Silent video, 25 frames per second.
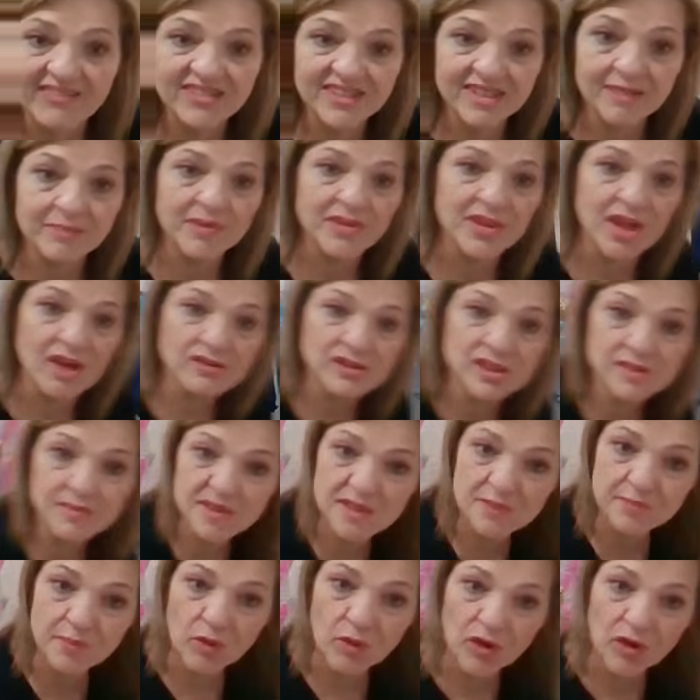some of those in the
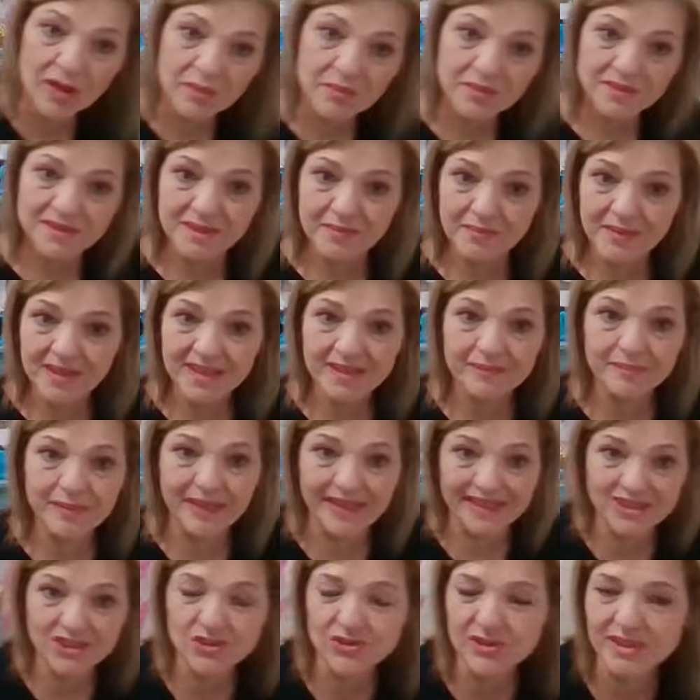store. Some of the
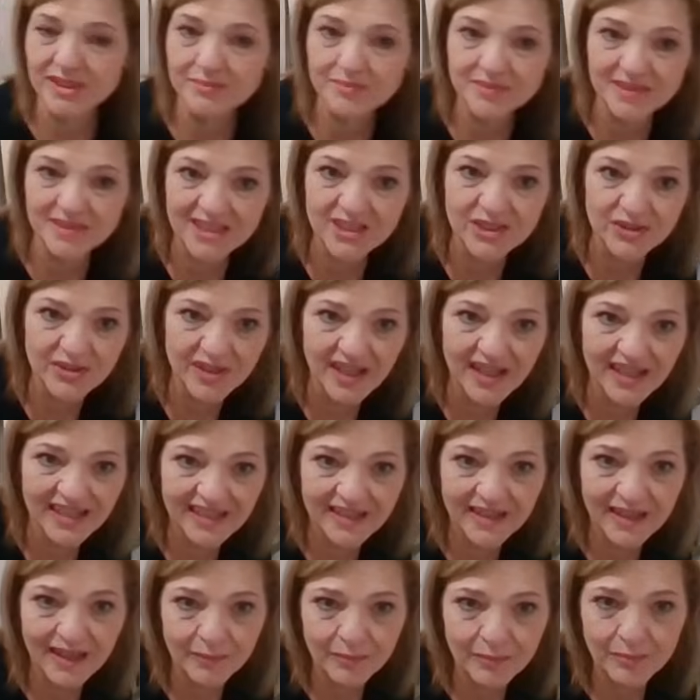command strips. I did.
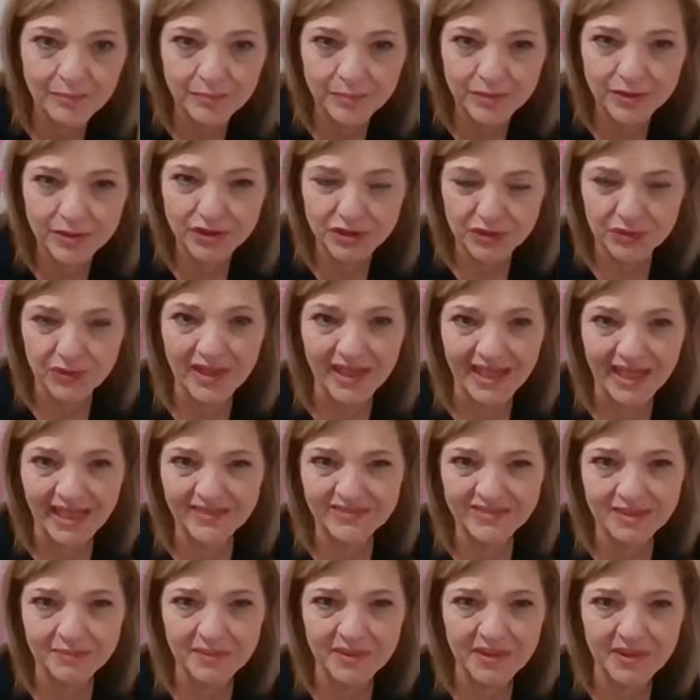I'm pretty sure I
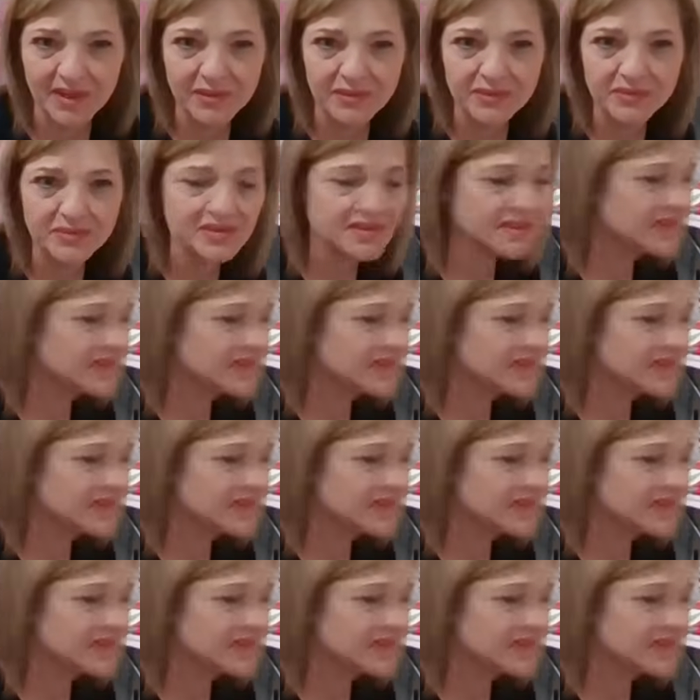have some of those.